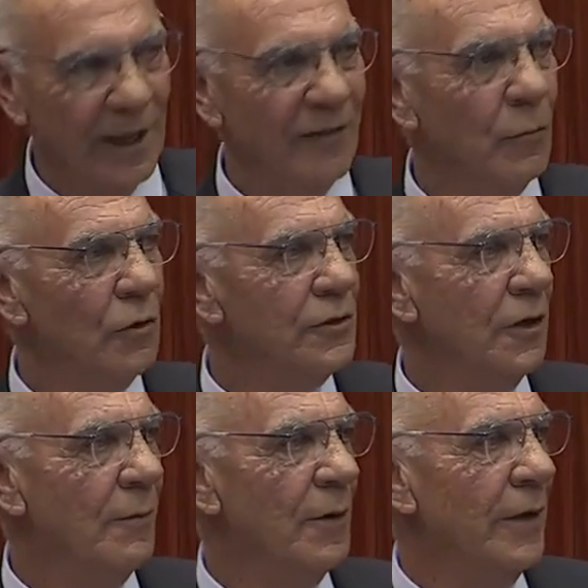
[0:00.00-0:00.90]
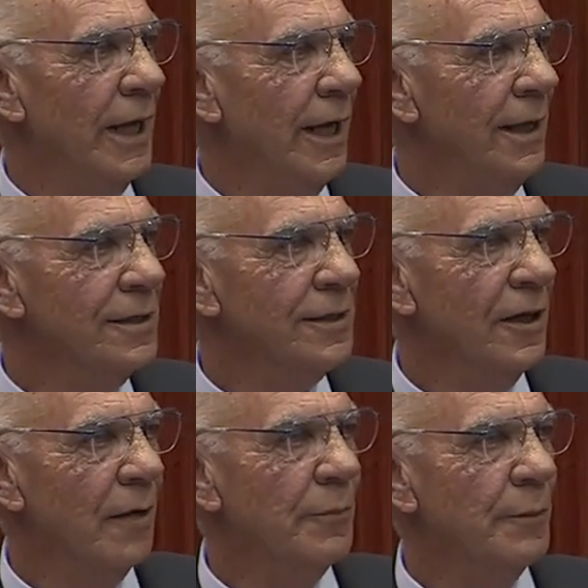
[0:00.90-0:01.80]
have more time on my hands, and
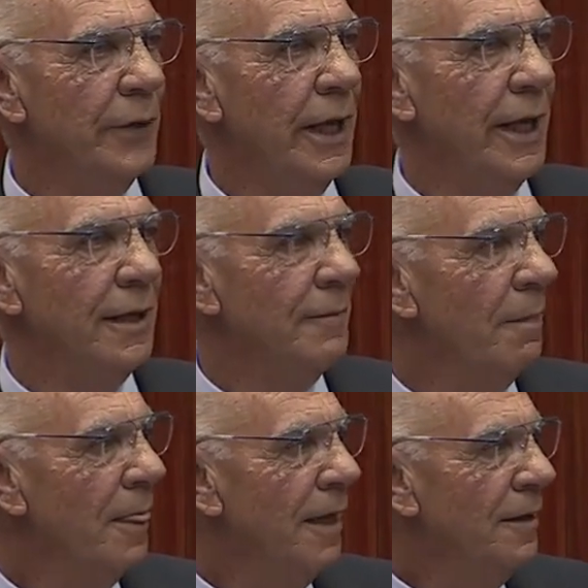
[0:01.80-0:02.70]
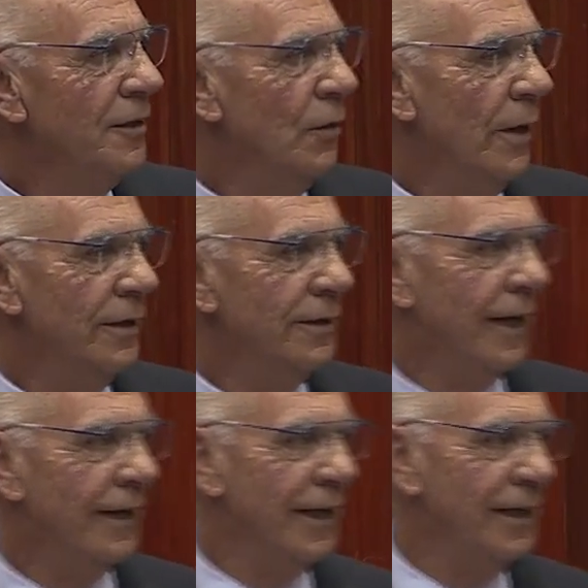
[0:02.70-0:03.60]
I'm prepared to
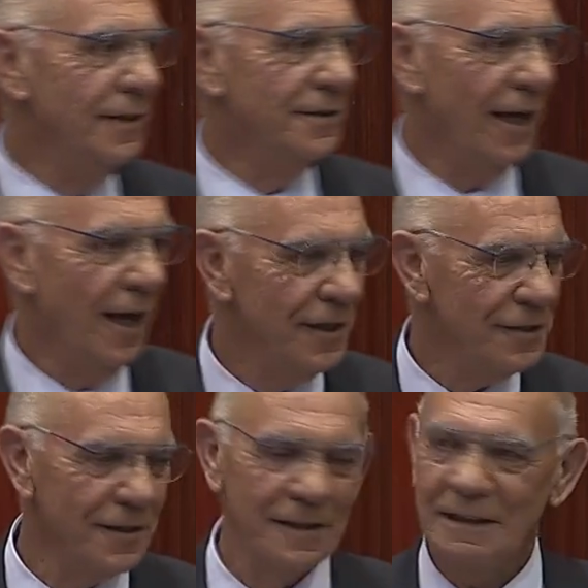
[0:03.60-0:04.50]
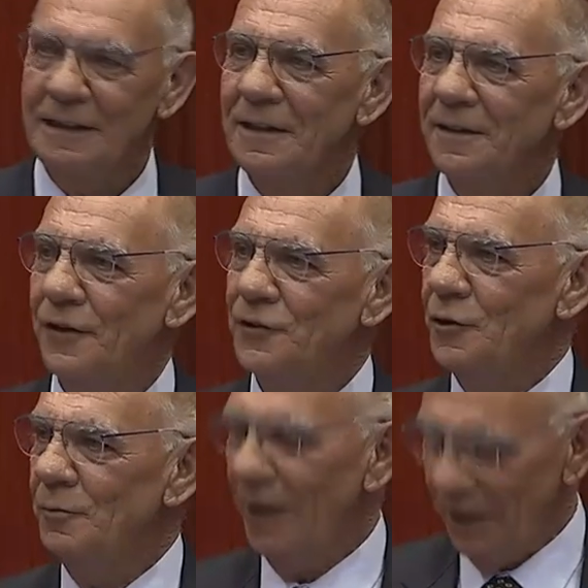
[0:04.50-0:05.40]
undertake any task that
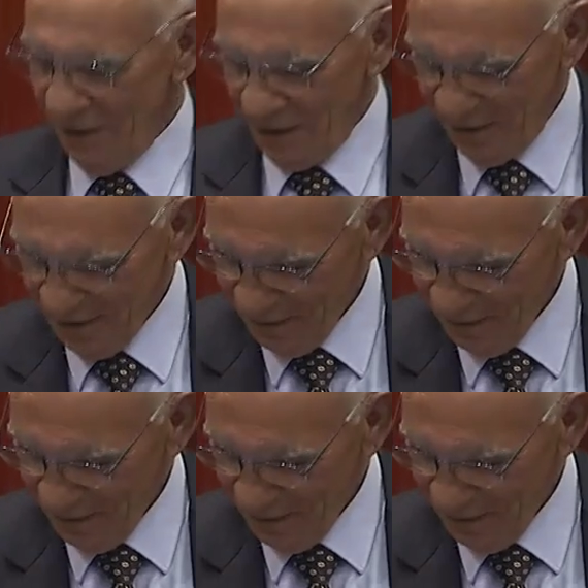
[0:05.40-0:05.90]
you may